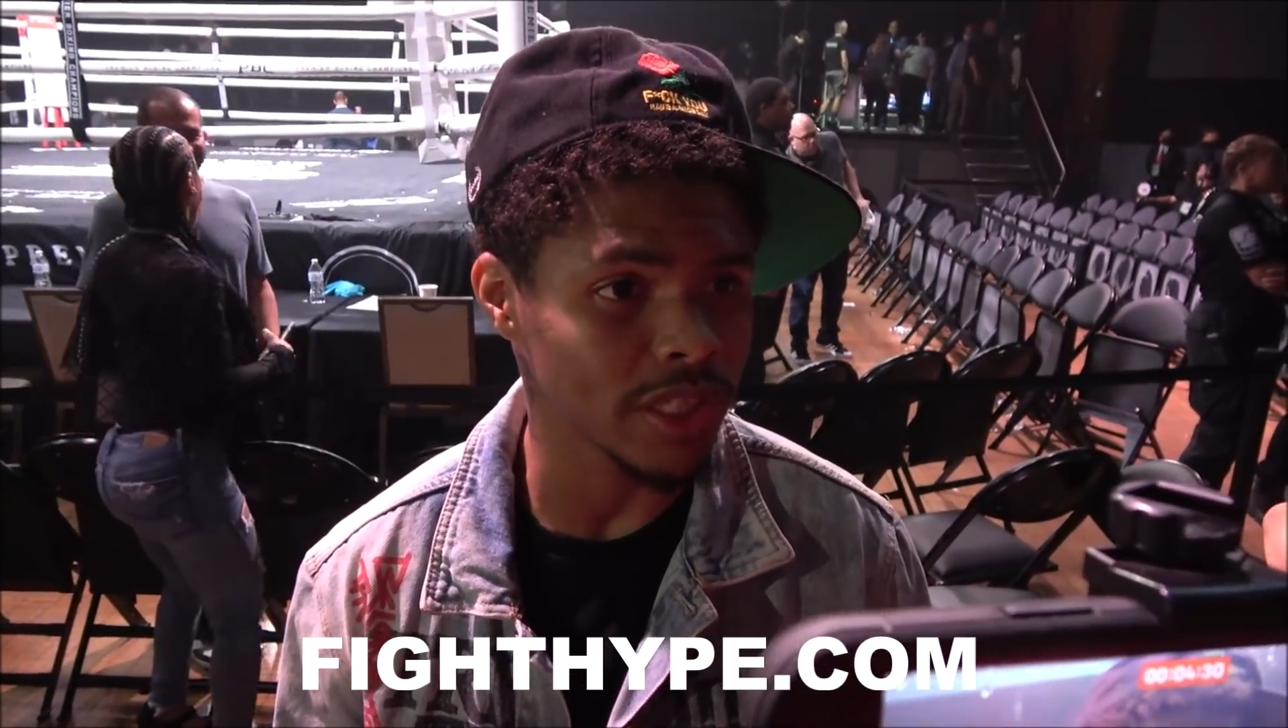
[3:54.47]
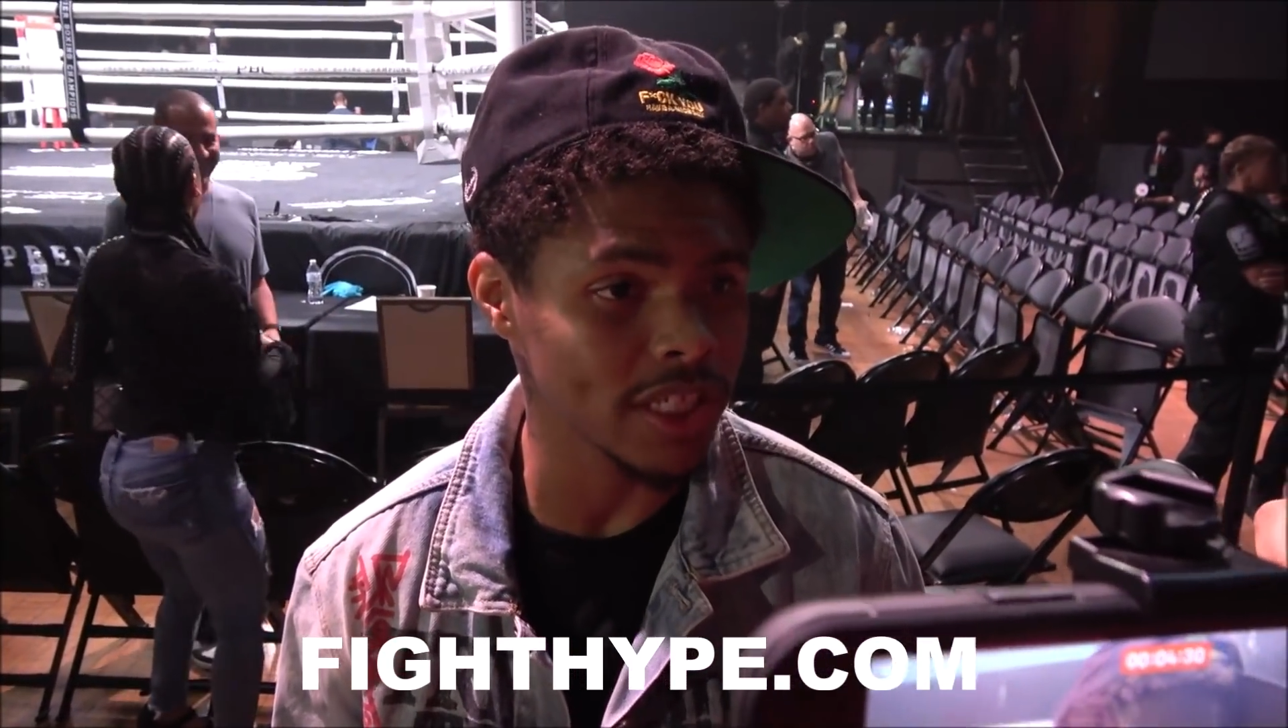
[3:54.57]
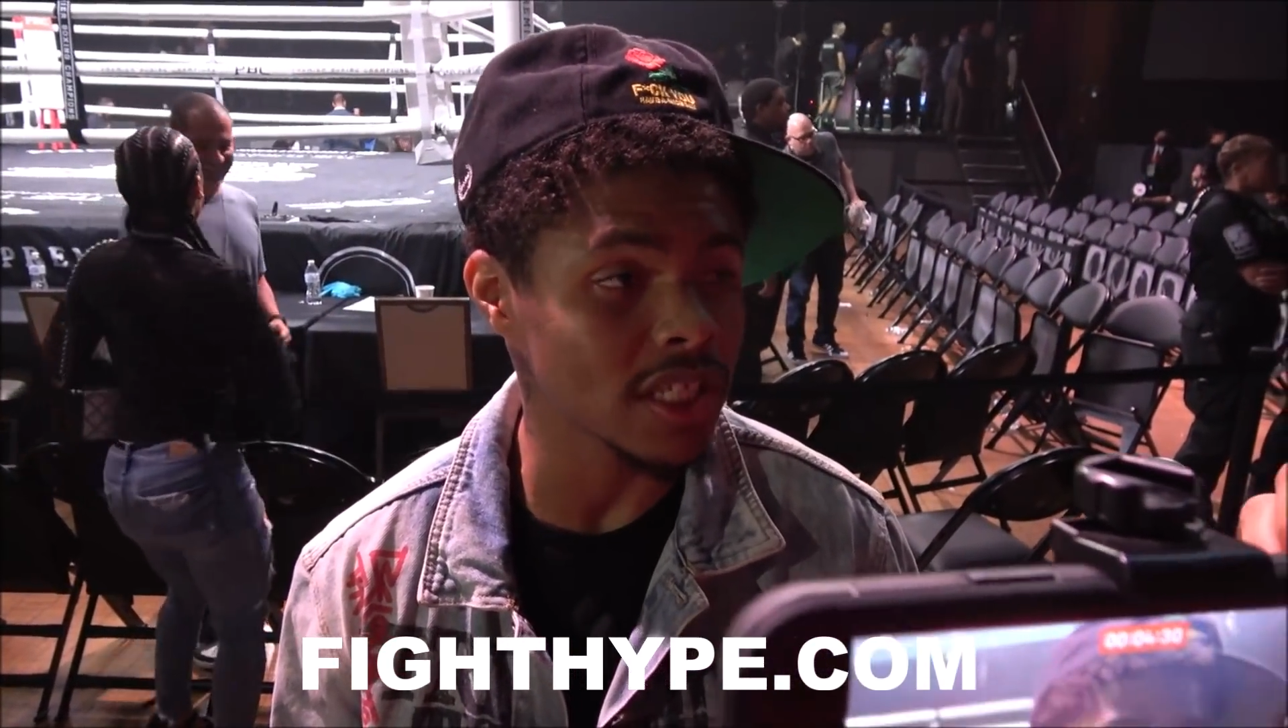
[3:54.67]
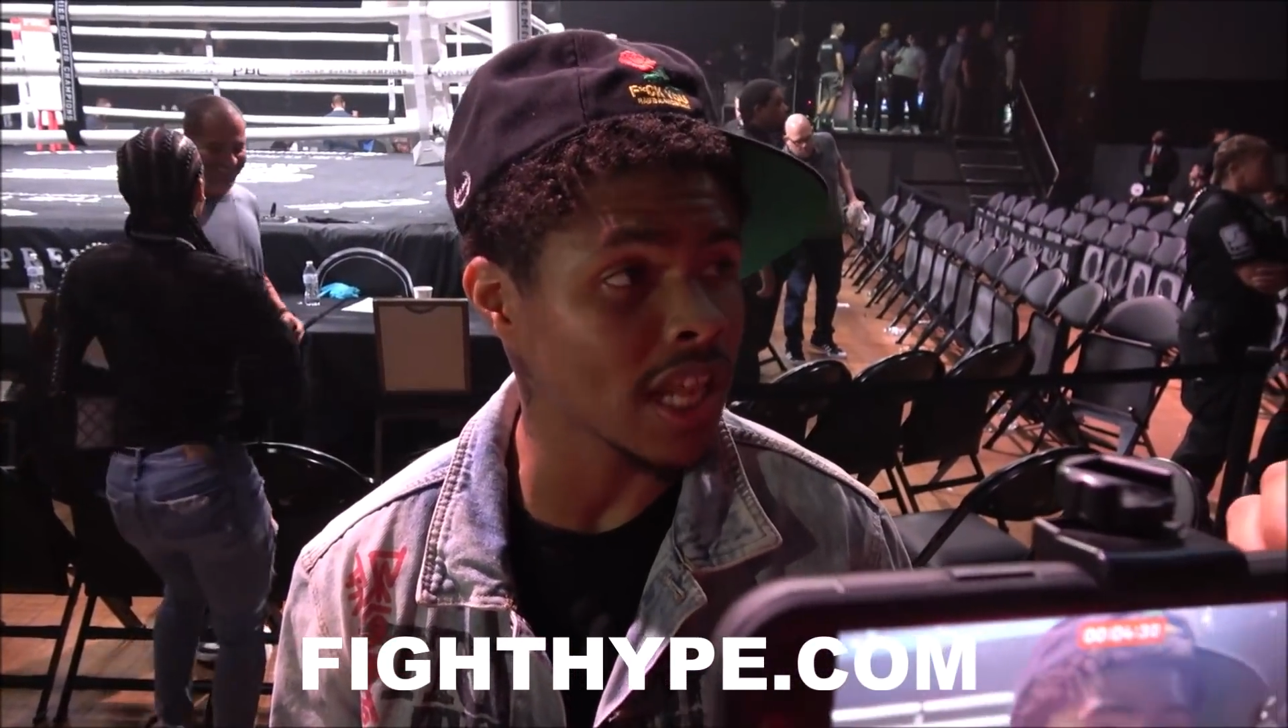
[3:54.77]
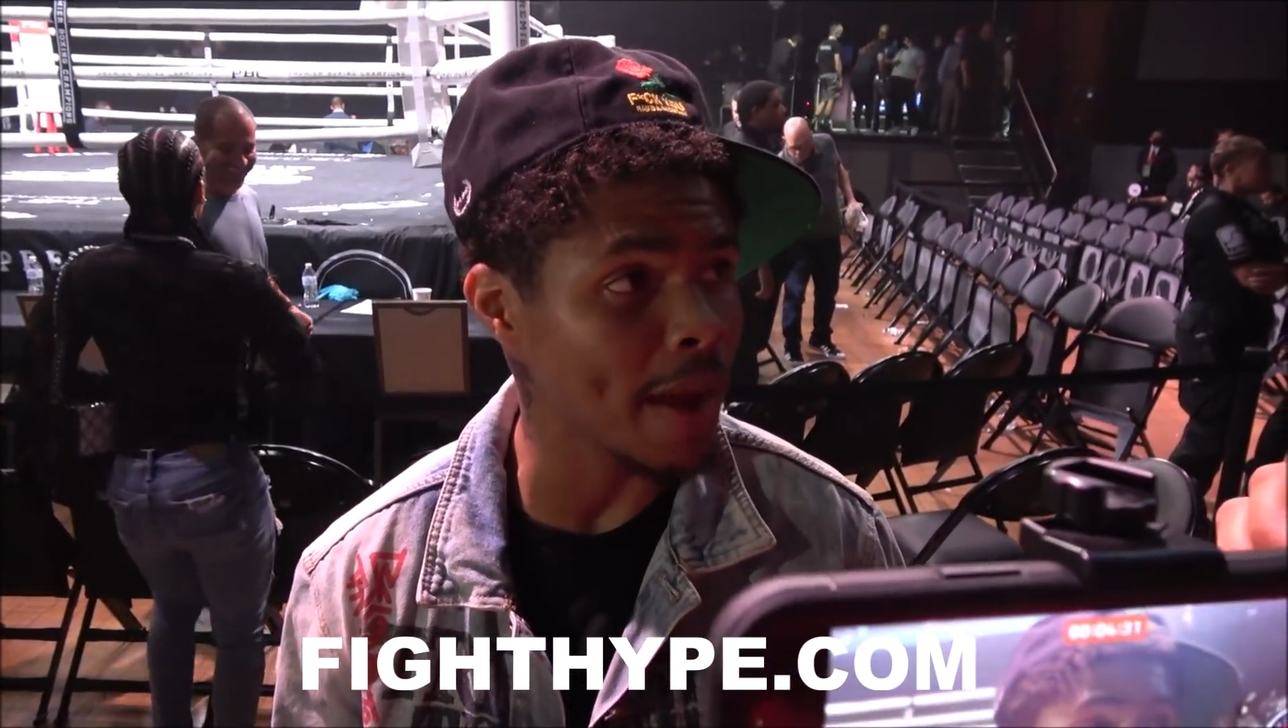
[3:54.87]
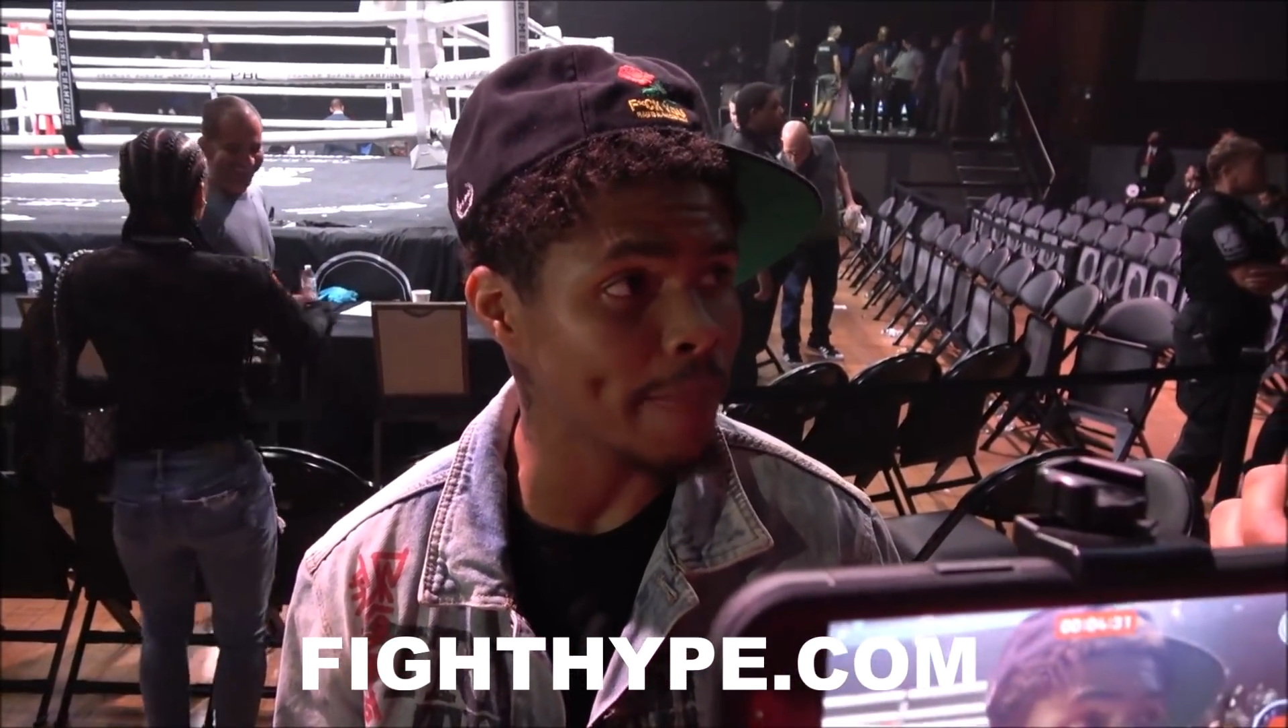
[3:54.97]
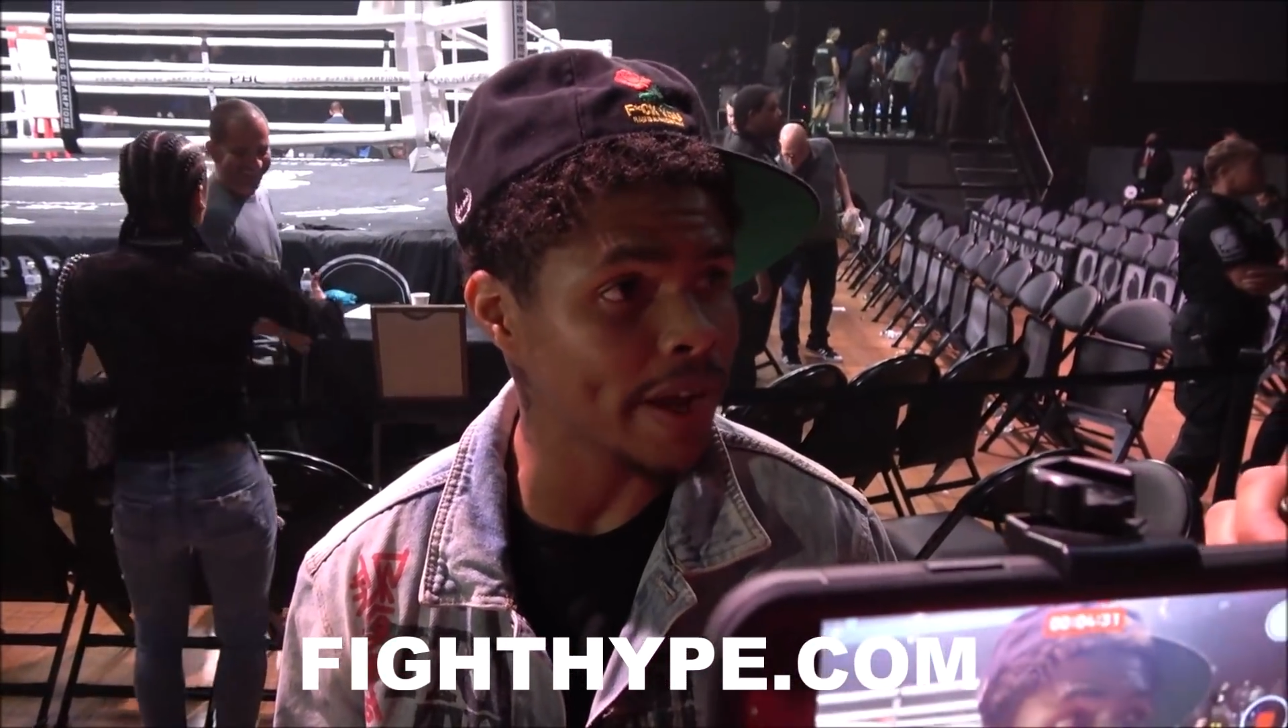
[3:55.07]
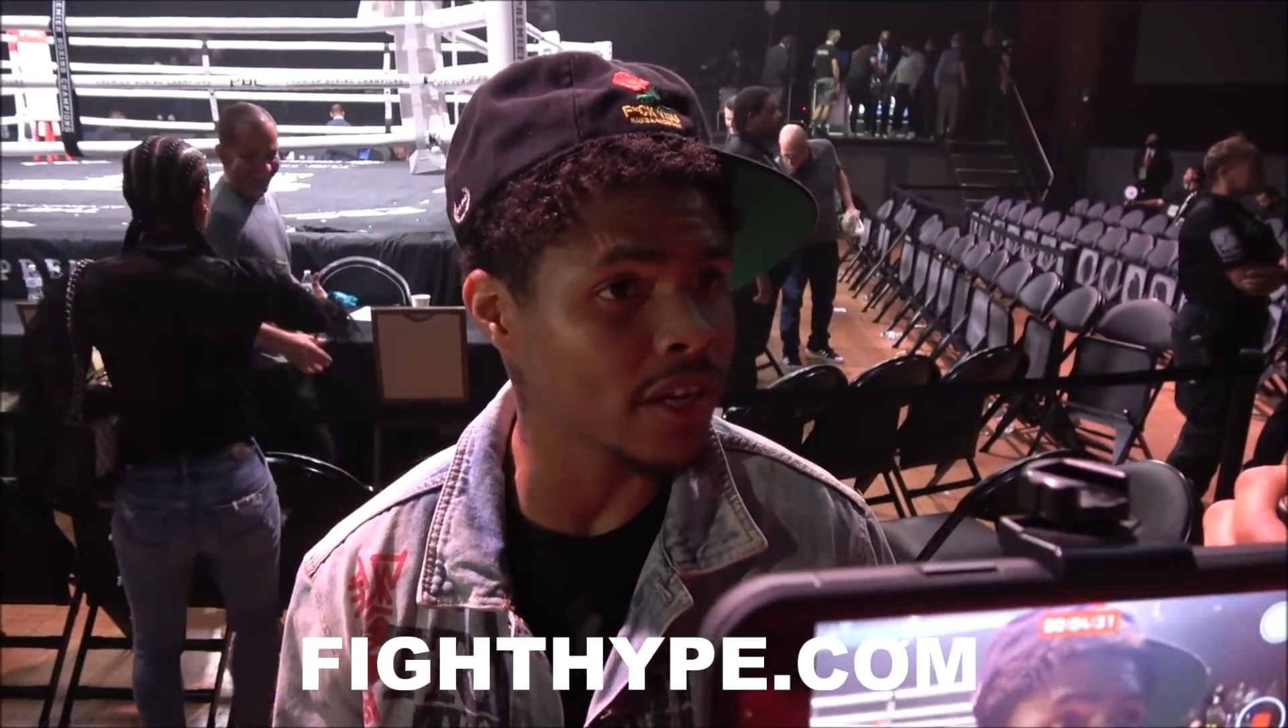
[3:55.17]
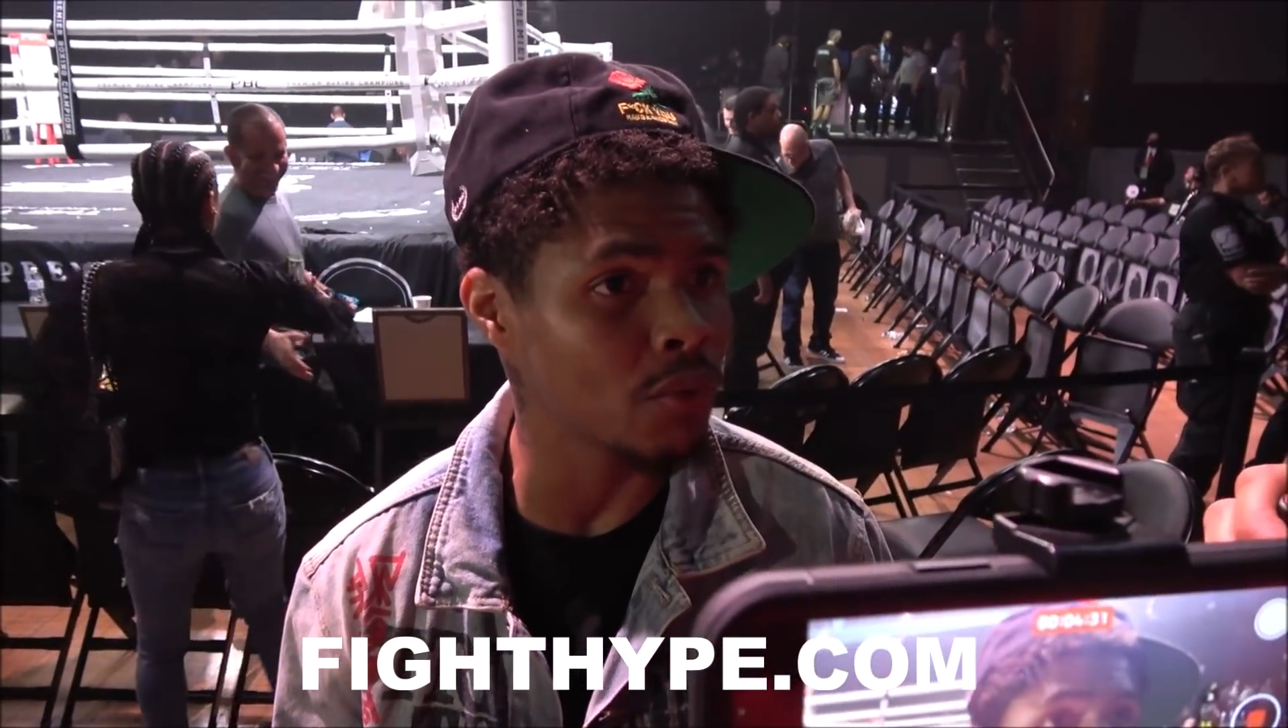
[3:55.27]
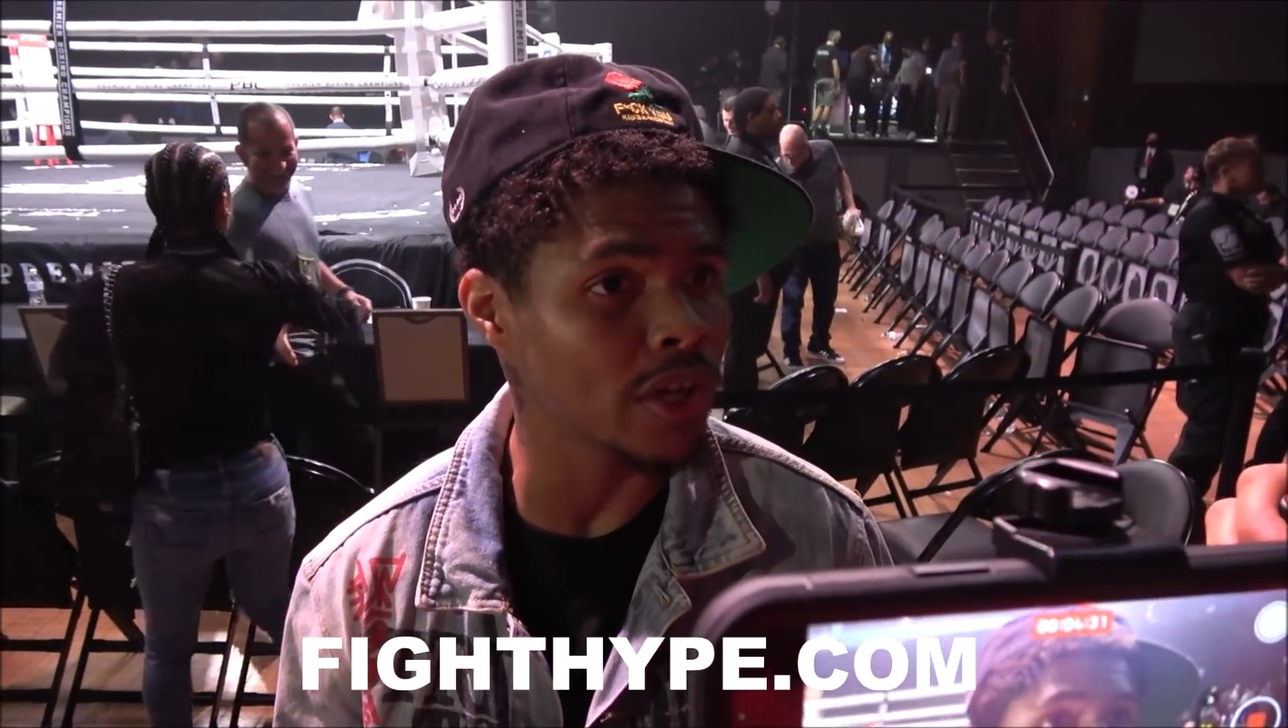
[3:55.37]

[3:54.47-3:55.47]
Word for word: he's a lot better than